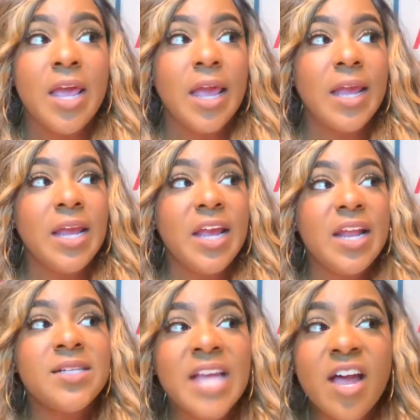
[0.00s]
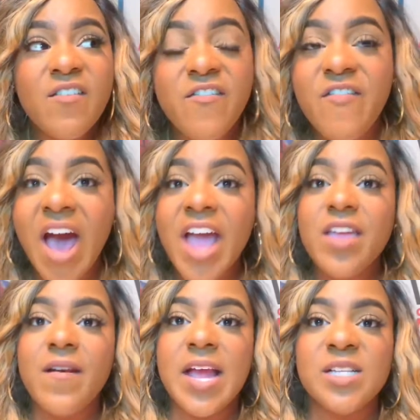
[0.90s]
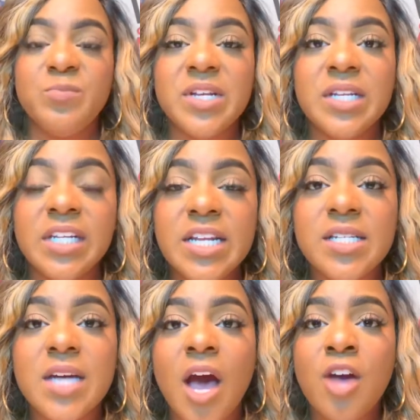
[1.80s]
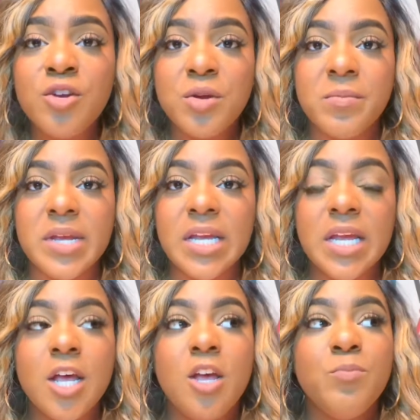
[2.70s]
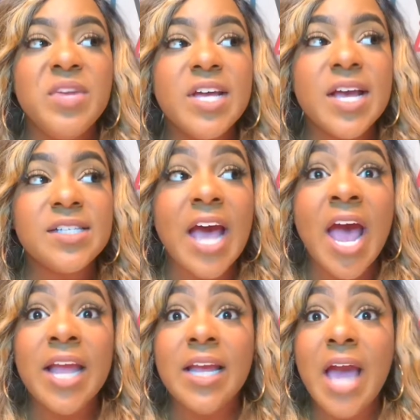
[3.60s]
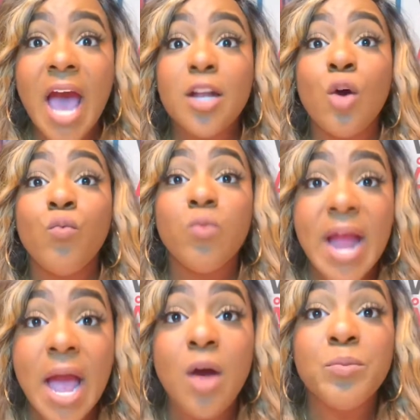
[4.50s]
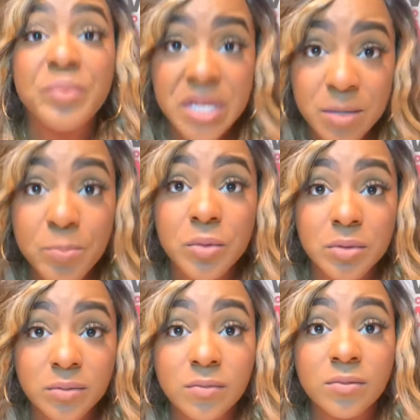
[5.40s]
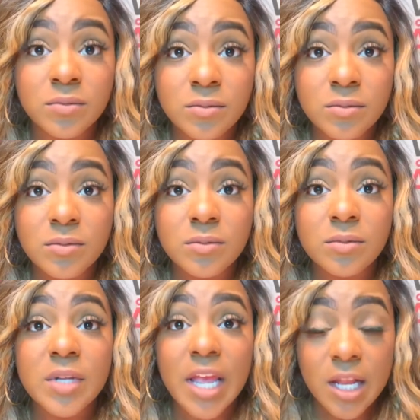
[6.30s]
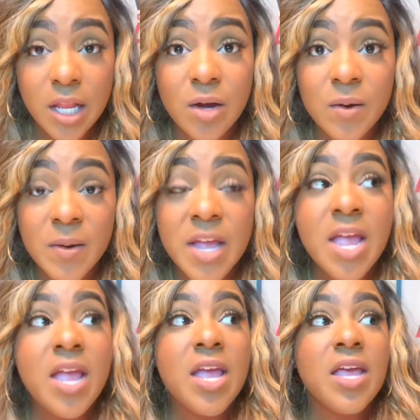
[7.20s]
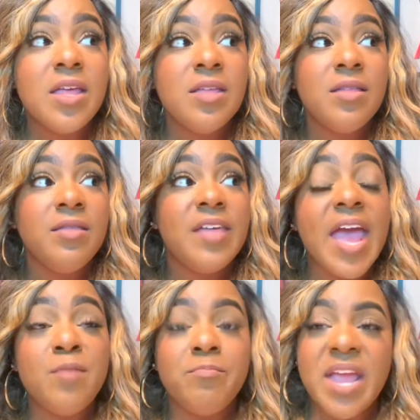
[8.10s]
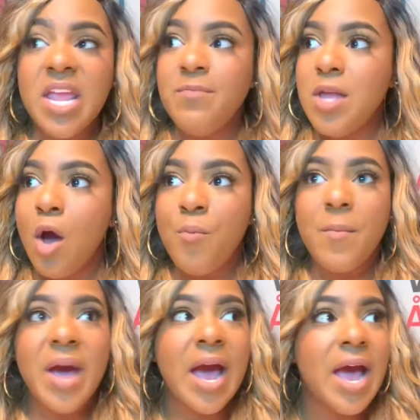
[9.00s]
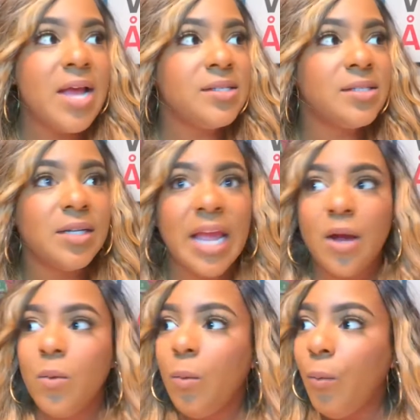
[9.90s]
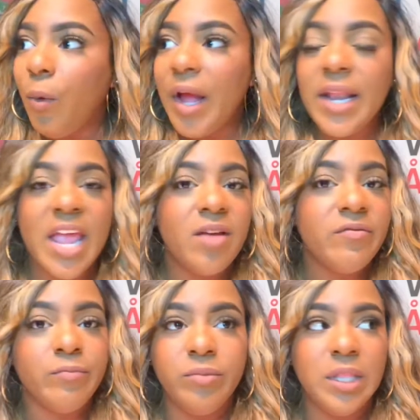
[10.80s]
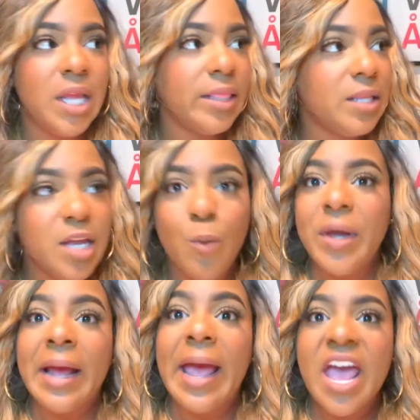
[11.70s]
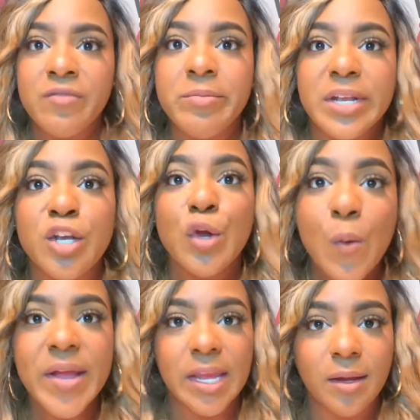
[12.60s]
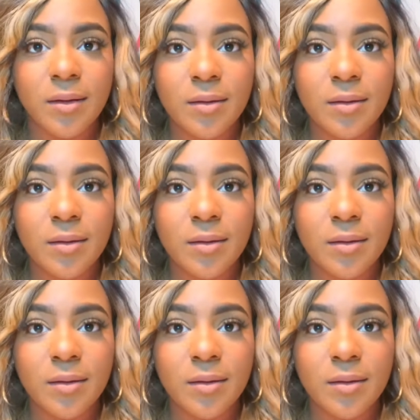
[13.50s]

And it's like a fire has been lit under me because I got around people, hello, that made me open my eyes to like, look at what I haven't been doing.